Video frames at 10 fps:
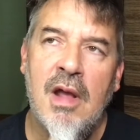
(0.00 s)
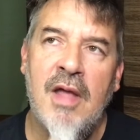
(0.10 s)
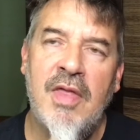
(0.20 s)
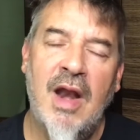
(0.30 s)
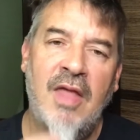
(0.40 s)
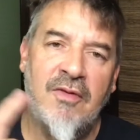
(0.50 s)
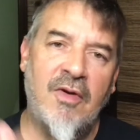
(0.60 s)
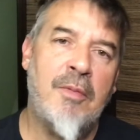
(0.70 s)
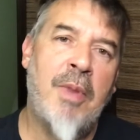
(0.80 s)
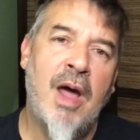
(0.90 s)
And then at the
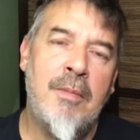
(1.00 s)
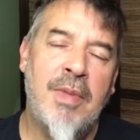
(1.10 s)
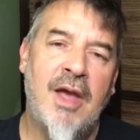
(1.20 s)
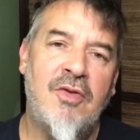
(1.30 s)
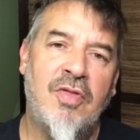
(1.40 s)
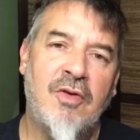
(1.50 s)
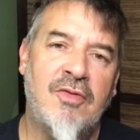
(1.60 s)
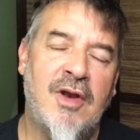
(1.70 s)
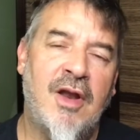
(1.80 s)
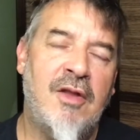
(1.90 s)
very bottom page, there's
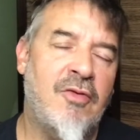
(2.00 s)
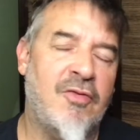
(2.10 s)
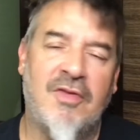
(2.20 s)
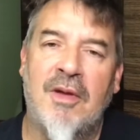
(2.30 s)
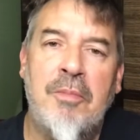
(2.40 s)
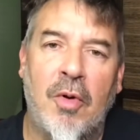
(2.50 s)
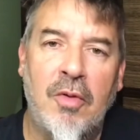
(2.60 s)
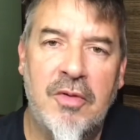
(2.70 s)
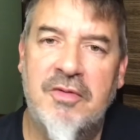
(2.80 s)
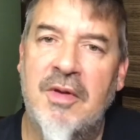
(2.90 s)
another
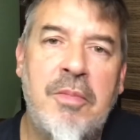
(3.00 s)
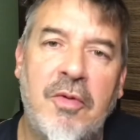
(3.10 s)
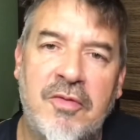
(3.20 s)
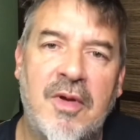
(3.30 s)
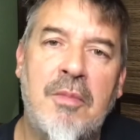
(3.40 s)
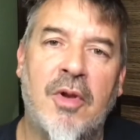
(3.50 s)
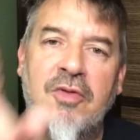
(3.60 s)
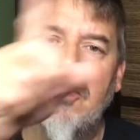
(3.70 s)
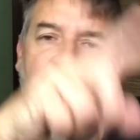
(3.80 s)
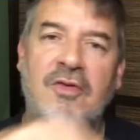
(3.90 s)
simple, simple symbol. It's
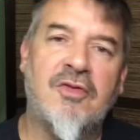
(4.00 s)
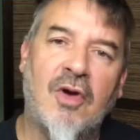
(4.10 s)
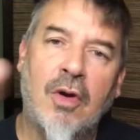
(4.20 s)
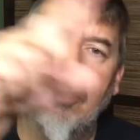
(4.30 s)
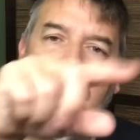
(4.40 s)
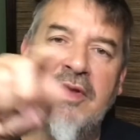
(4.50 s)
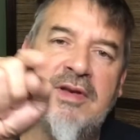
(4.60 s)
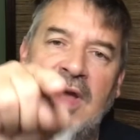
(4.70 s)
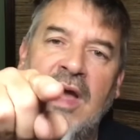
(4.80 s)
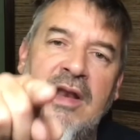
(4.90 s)
just a circle with a
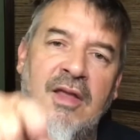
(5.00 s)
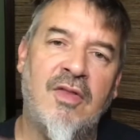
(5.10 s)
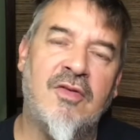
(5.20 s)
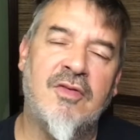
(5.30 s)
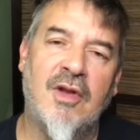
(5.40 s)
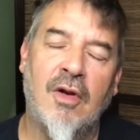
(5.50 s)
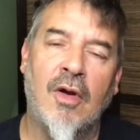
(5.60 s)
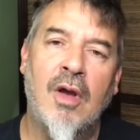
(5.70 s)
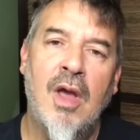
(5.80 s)
dot in the center.